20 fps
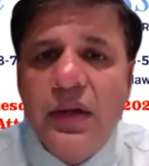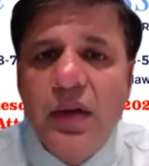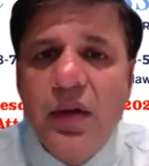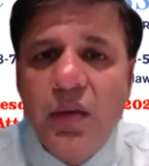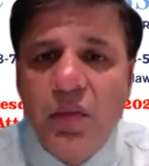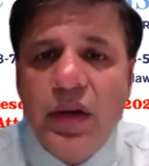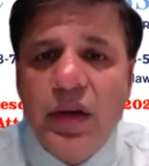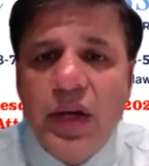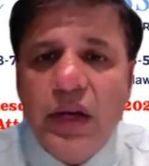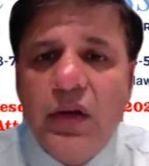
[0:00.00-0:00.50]

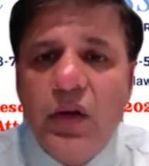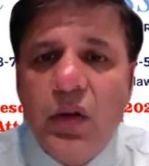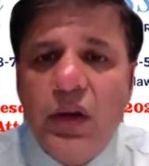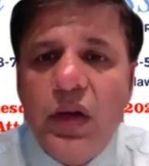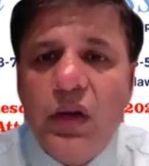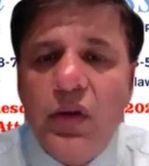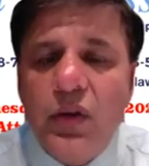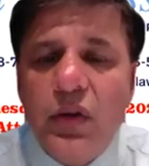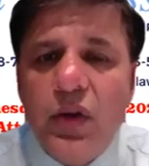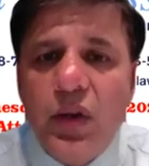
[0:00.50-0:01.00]
We can look
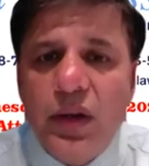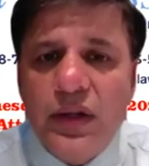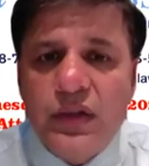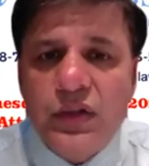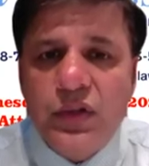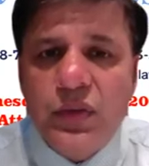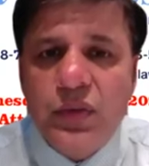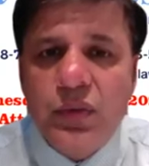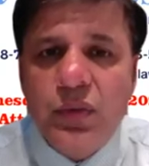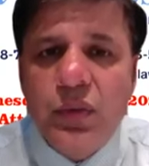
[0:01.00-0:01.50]
into your
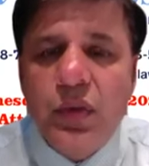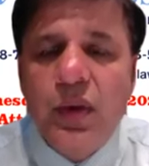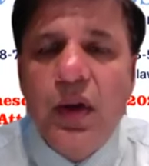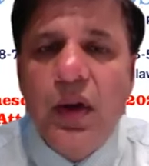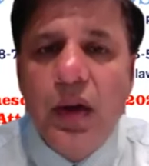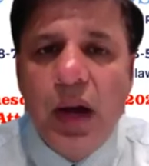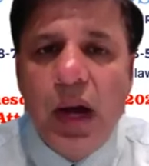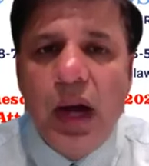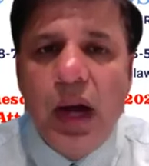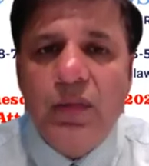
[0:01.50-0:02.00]
issue
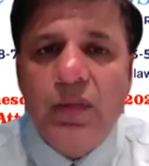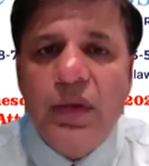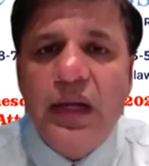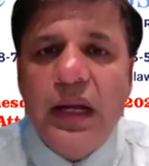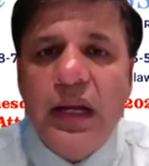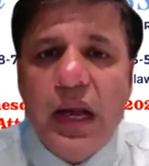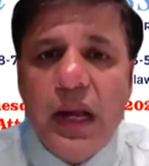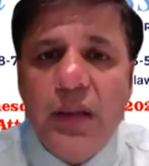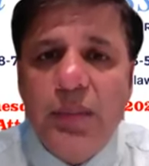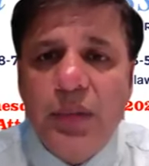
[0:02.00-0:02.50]
and we can
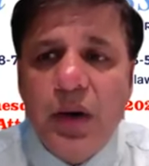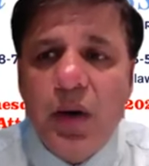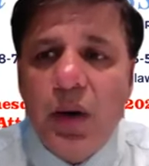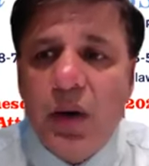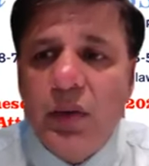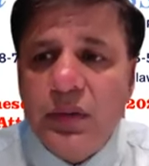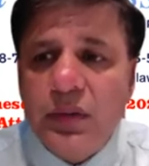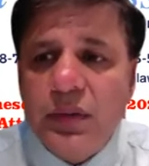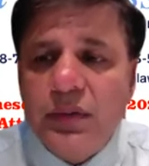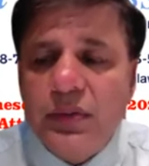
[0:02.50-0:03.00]
help you out.